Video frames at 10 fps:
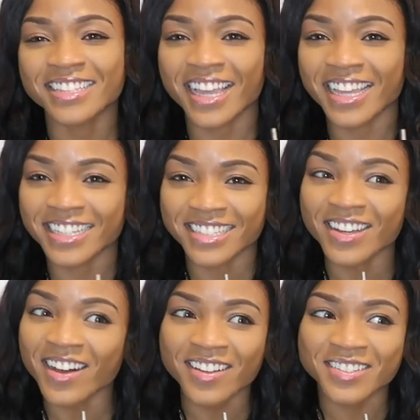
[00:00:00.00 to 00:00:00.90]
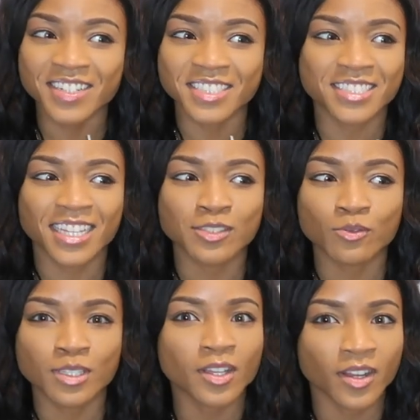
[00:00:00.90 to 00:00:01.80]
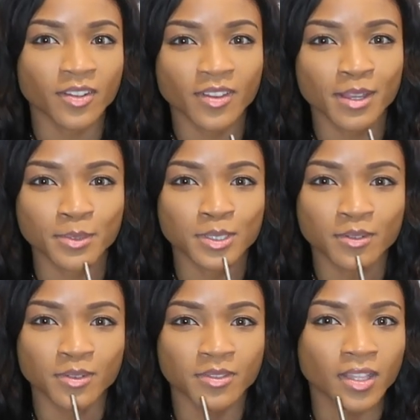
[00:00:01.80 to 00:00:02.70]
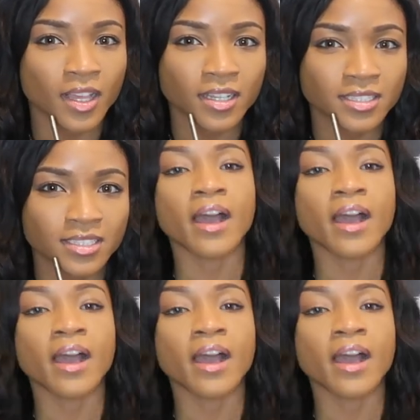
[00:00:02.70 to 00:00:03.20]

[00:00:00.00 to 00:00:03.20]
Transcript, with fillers: Like, y'all don't understand, it's really hard to find music for vlogs.